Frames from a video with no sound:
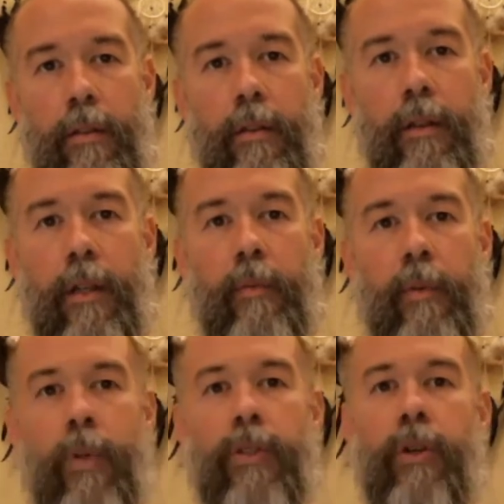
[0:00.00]
and
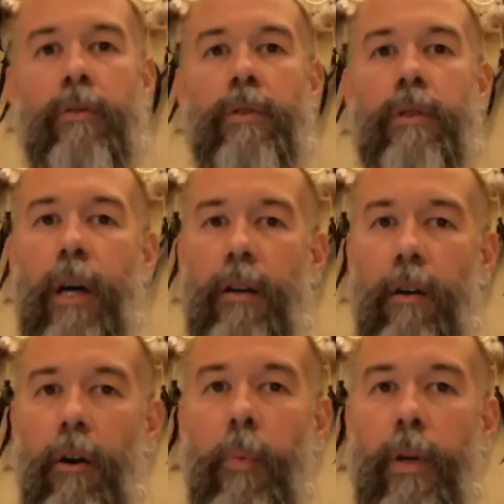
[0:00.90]
we don't know how to
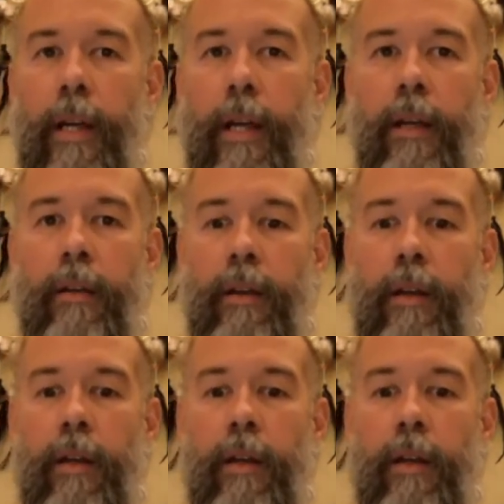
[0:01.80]
open again,